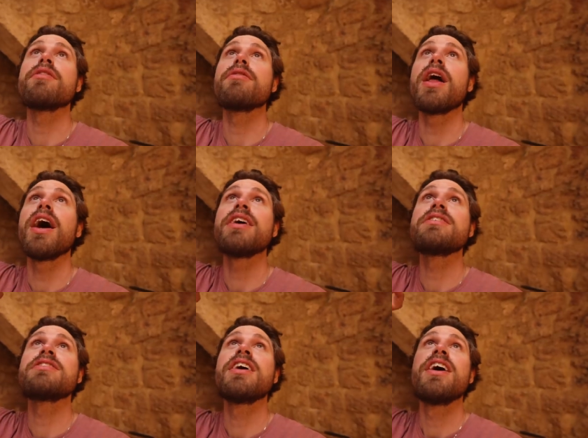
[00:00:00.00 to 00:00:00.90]
of
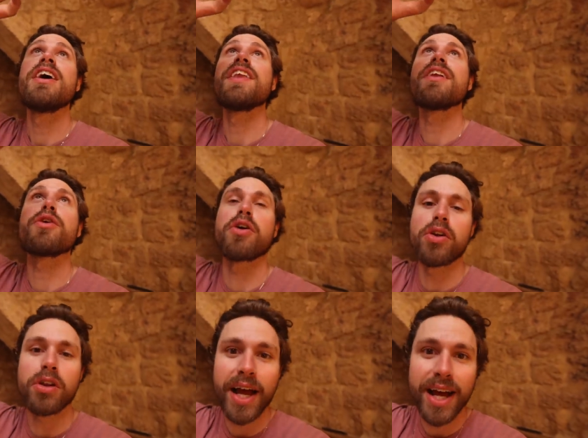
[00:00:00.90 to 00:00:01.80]
lights and the little
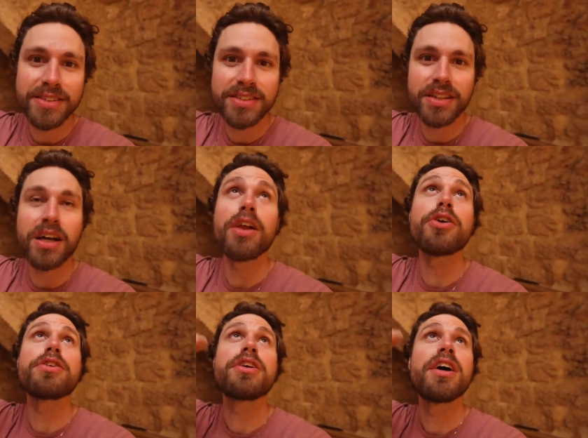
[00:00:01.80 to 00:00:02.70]
glass colored